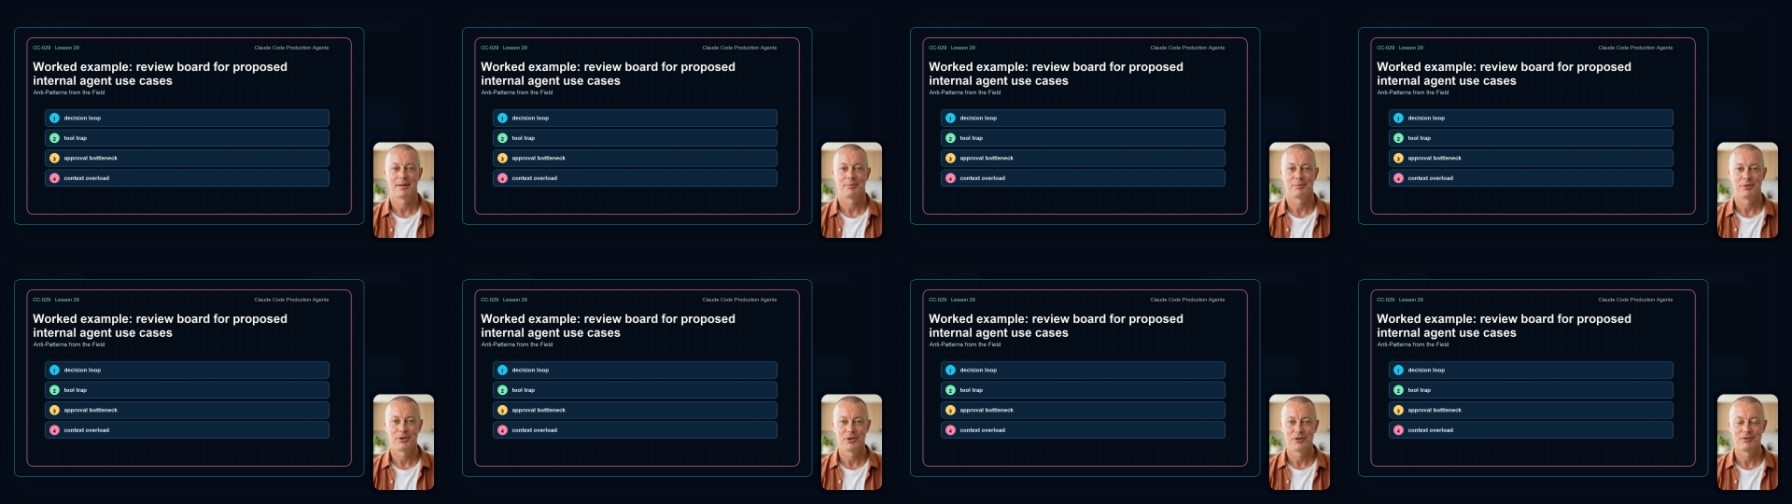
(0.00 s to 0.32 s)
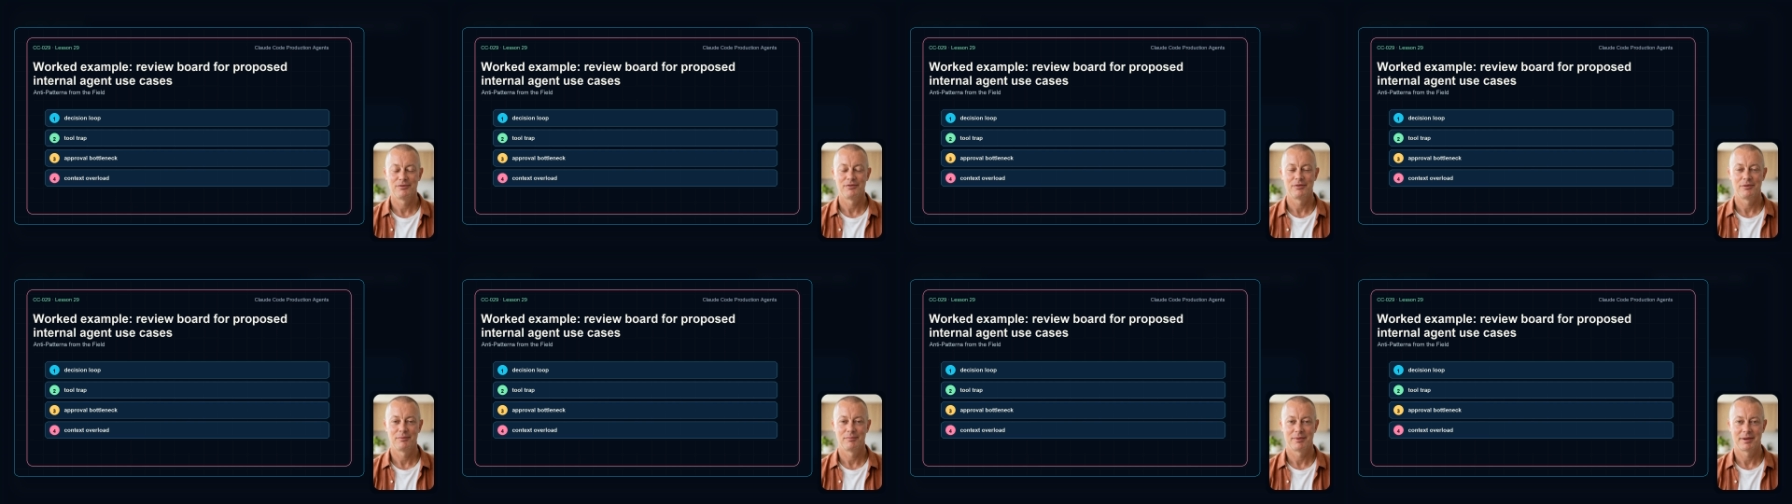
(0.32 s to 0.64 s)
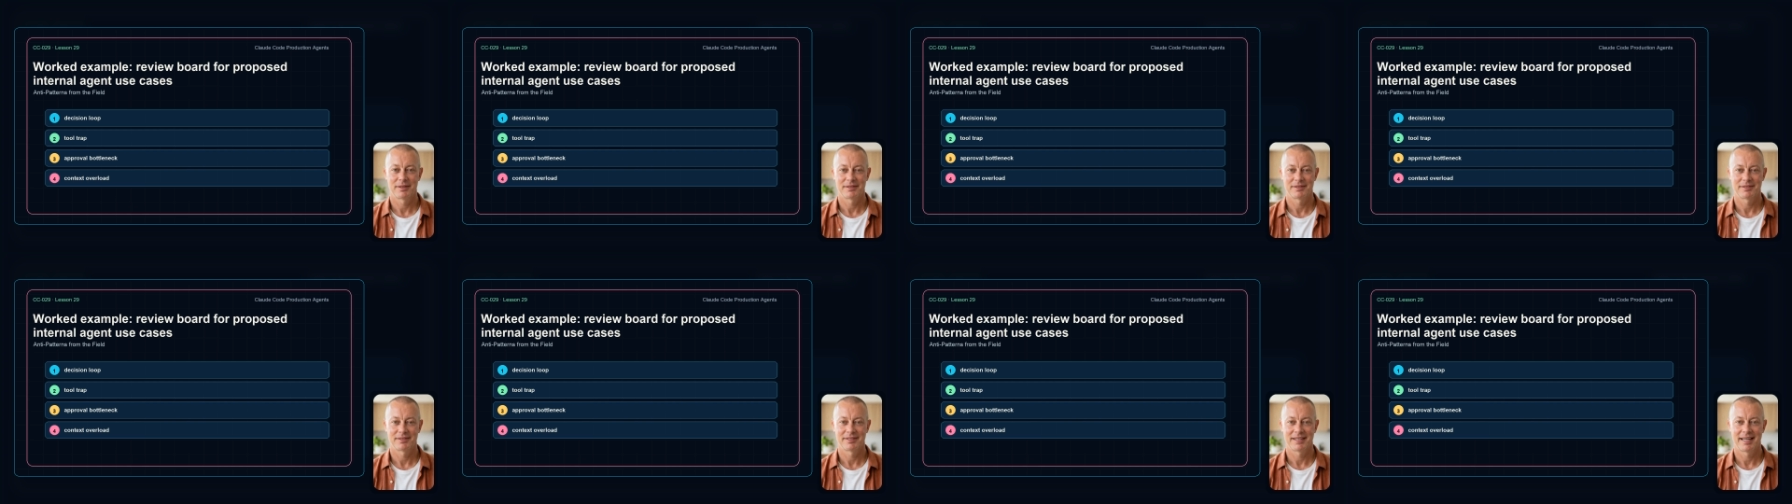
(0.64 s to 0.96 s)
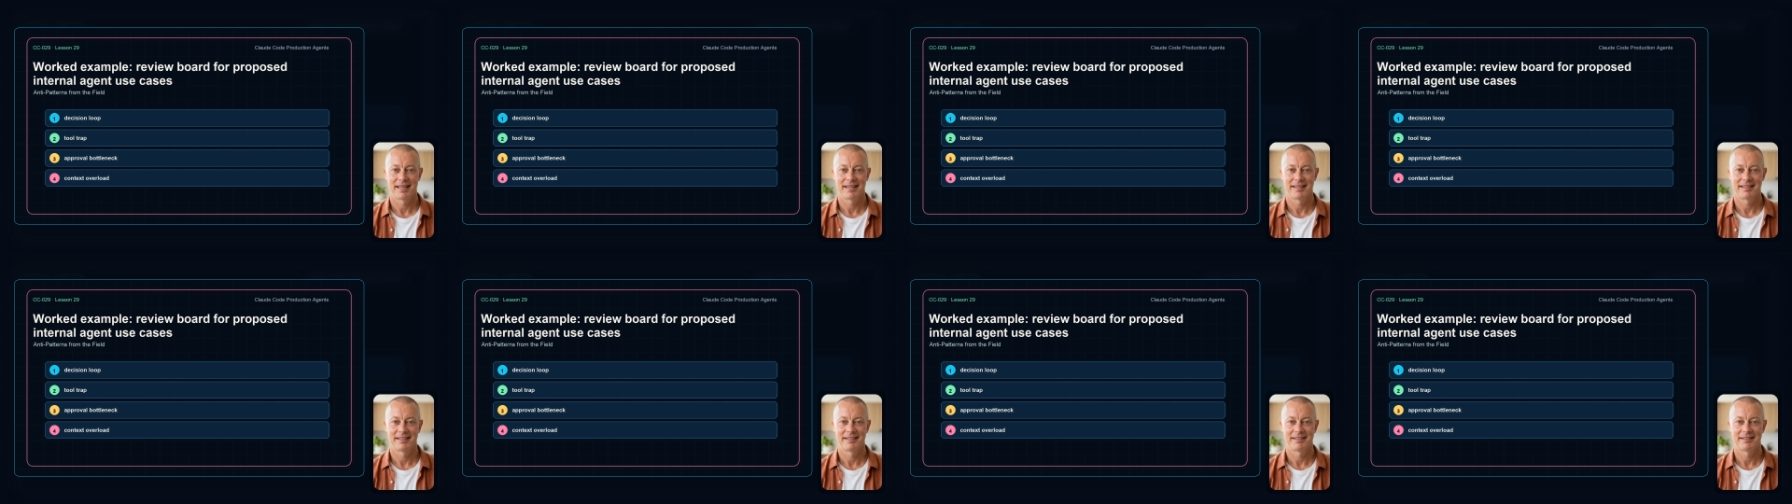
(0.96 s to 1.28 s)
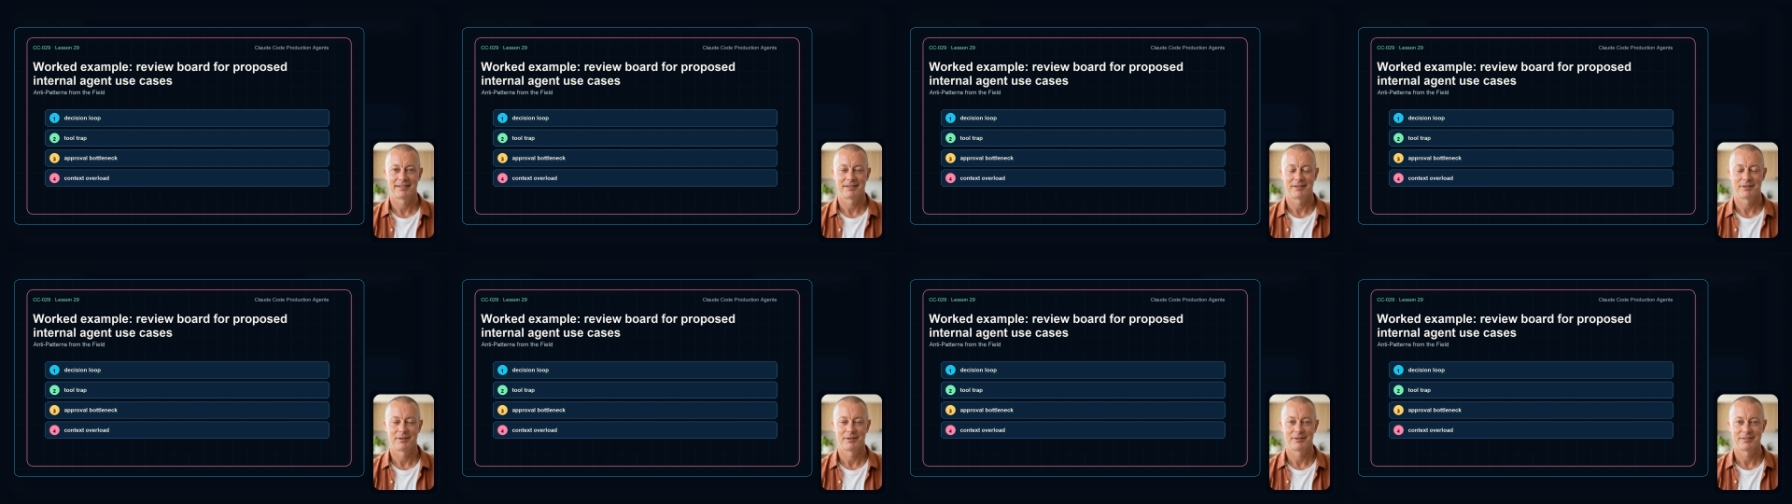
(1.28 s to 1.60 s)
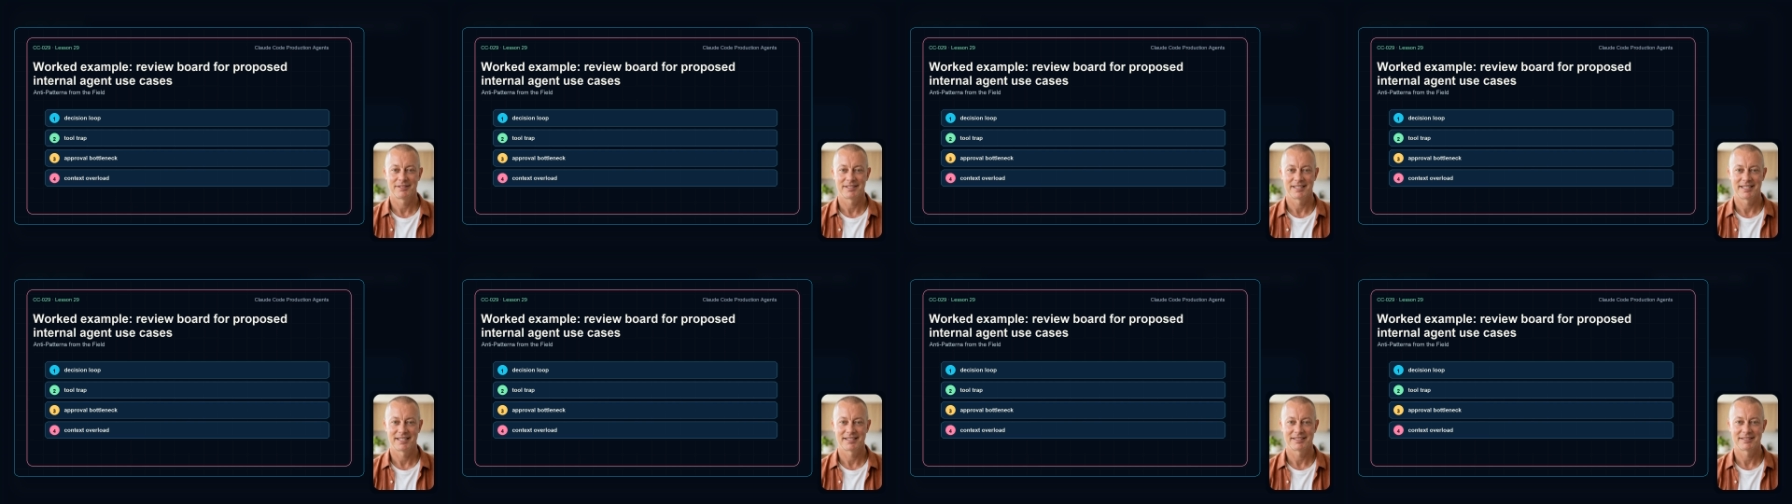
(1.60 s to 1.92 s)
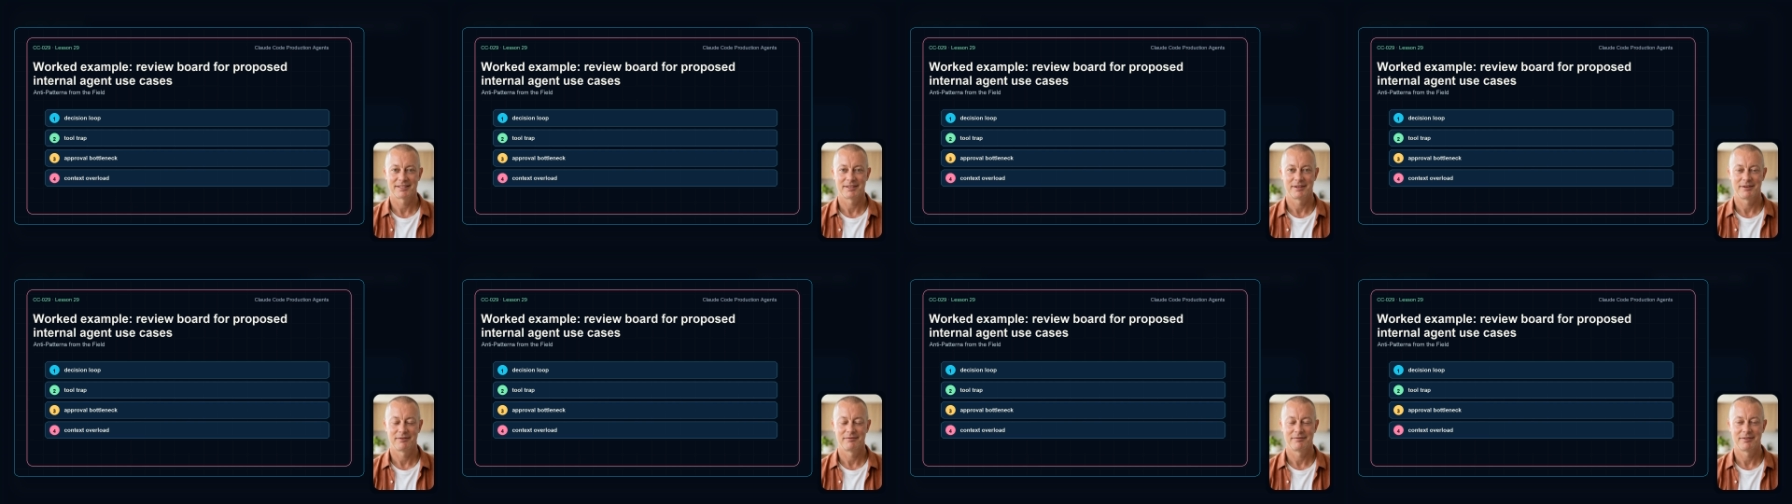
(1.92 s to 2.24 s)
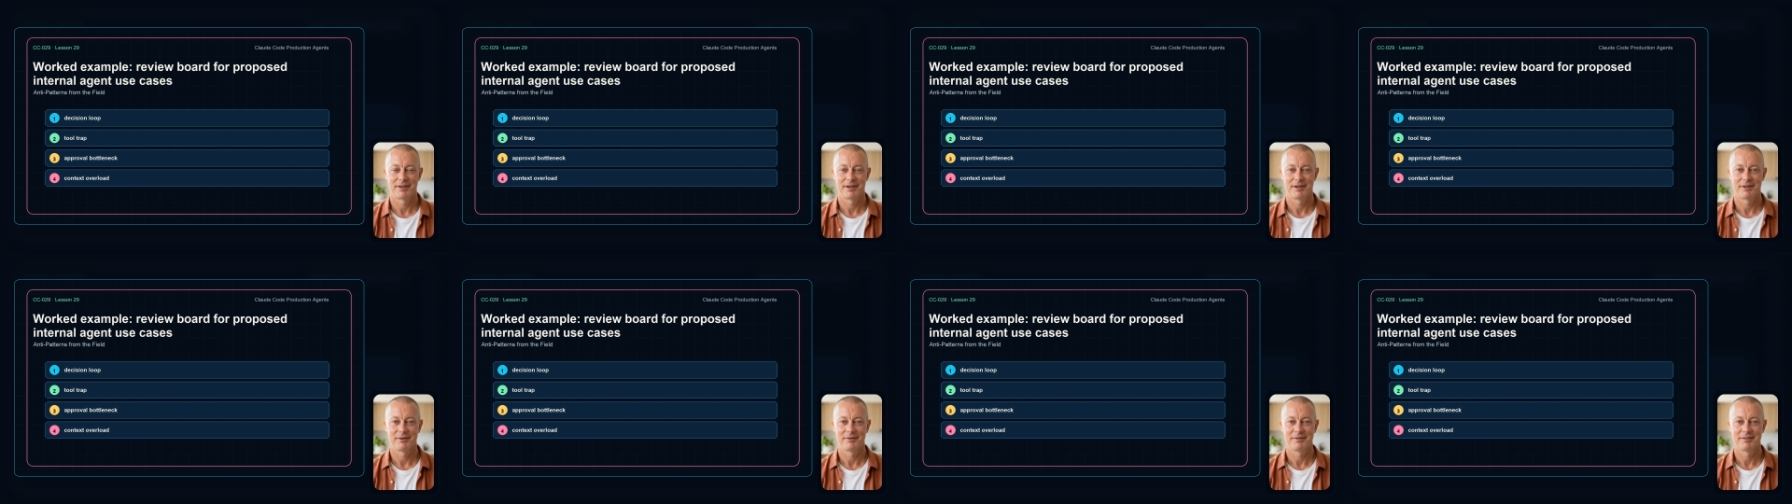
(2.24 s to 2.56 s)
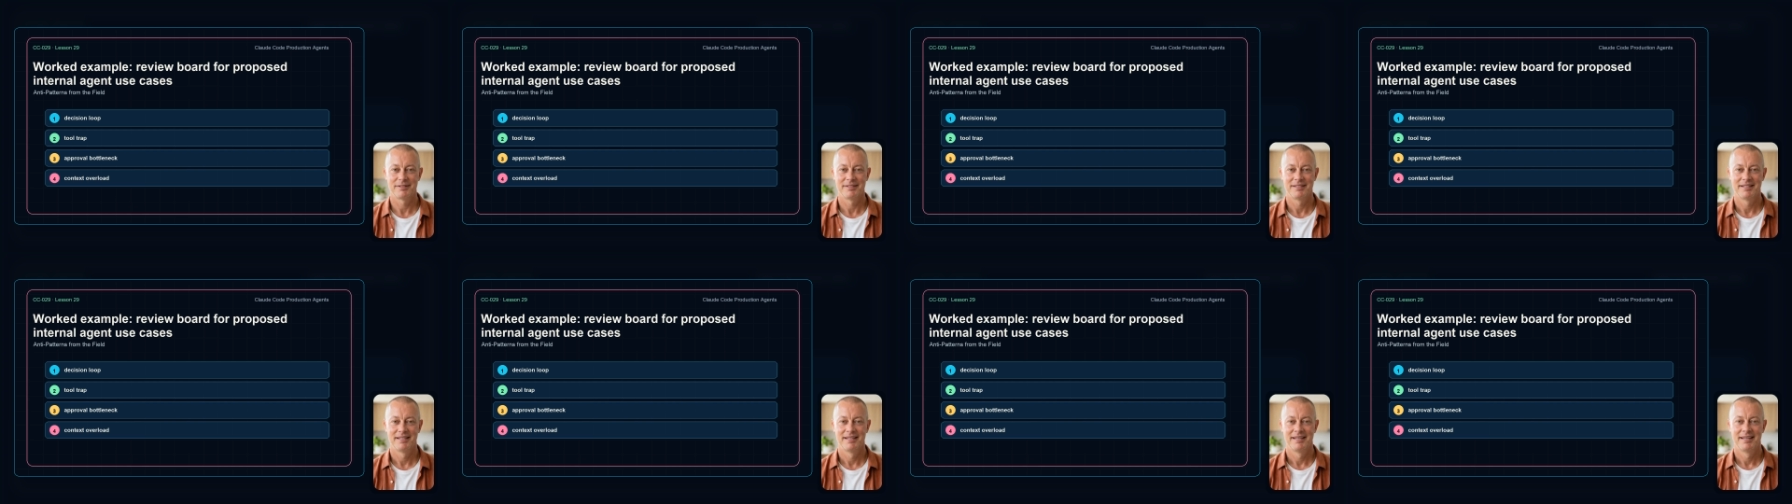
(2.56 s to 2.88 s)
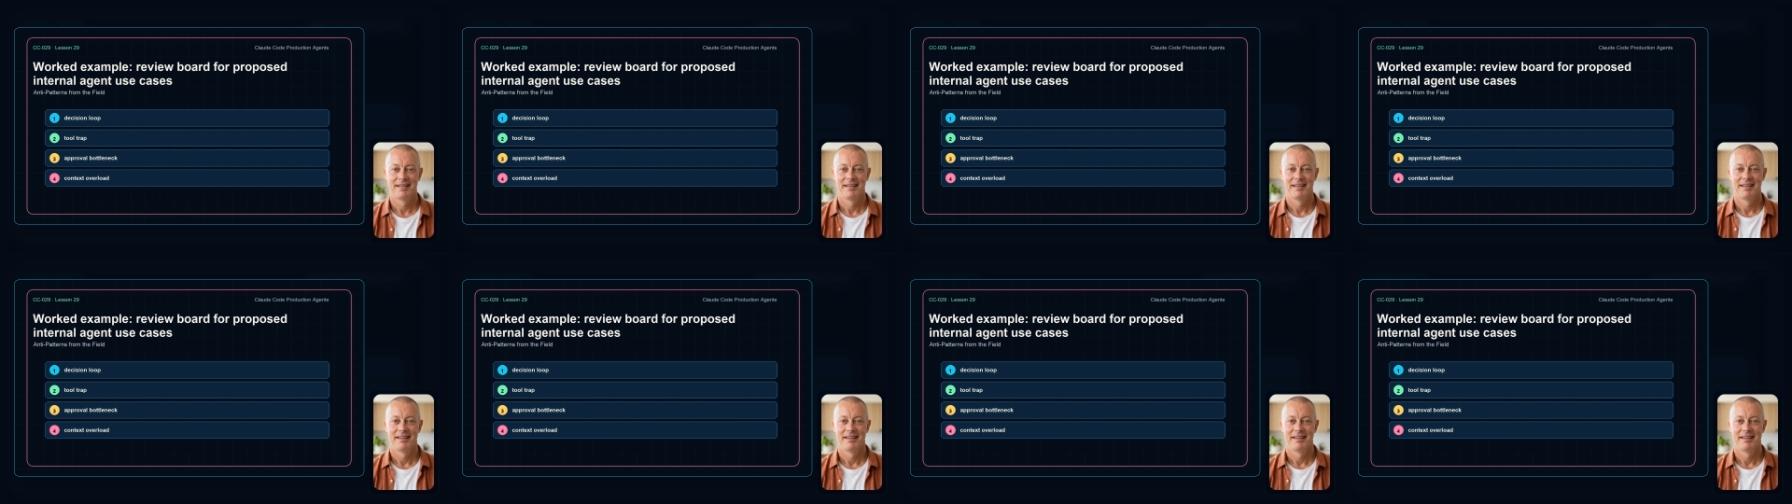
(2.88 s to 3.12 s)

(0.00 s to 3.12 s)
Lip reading: approval bottleneck, context overload.